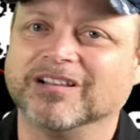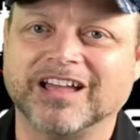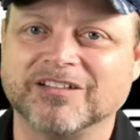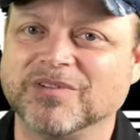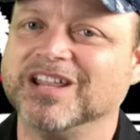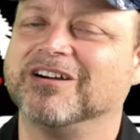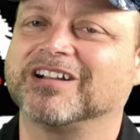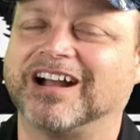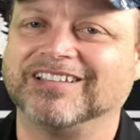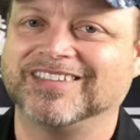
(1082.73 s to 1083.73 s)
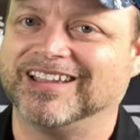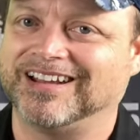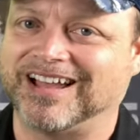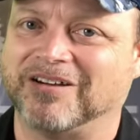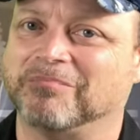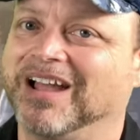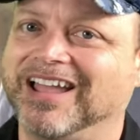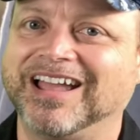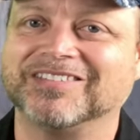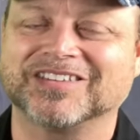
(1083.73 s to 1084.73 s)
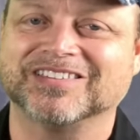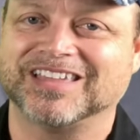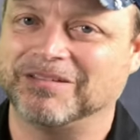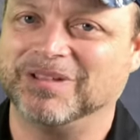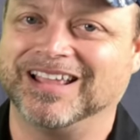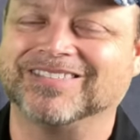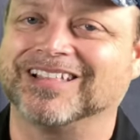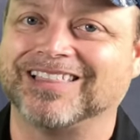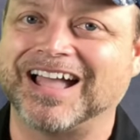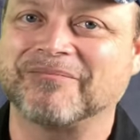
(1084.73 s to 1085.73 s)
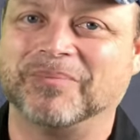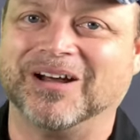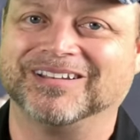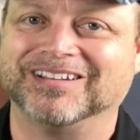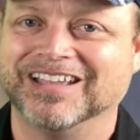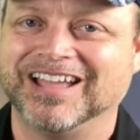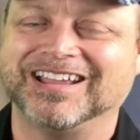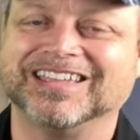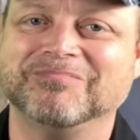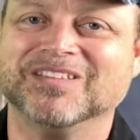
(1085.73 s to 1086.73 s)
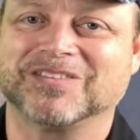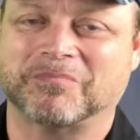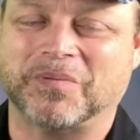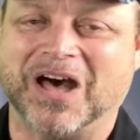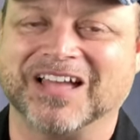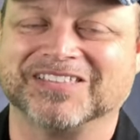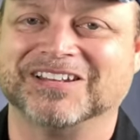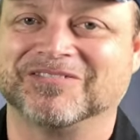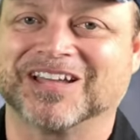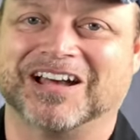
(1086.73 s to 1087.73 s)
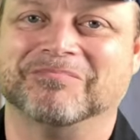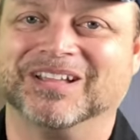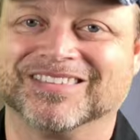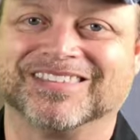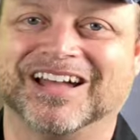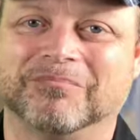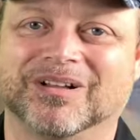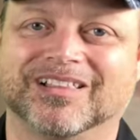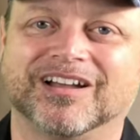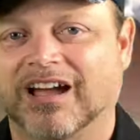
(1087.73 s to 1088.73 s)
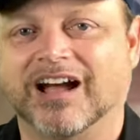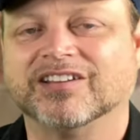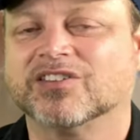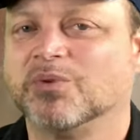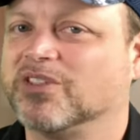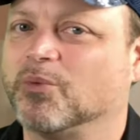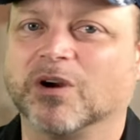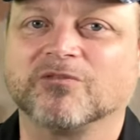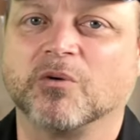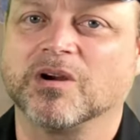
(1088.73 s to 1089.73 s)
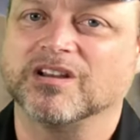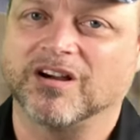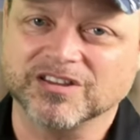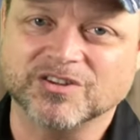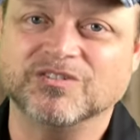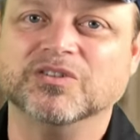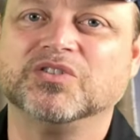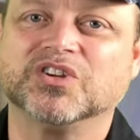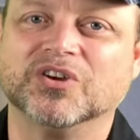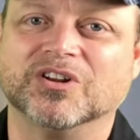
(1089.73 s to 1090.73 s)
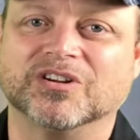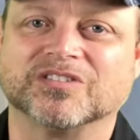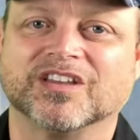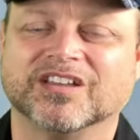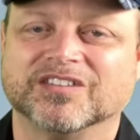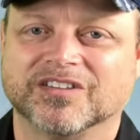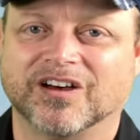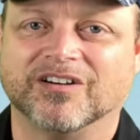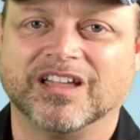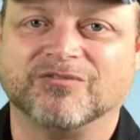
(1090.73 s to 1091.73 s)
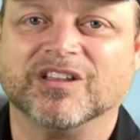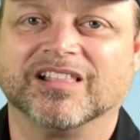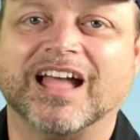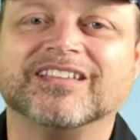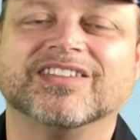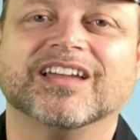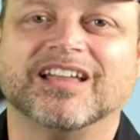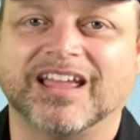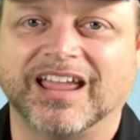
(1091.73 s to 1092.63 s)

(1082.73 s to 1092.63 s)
a lot of video content out. My ask is hit the like button and give me some positive comments down below. I just went to work for you all, you new shooters. So if you liked it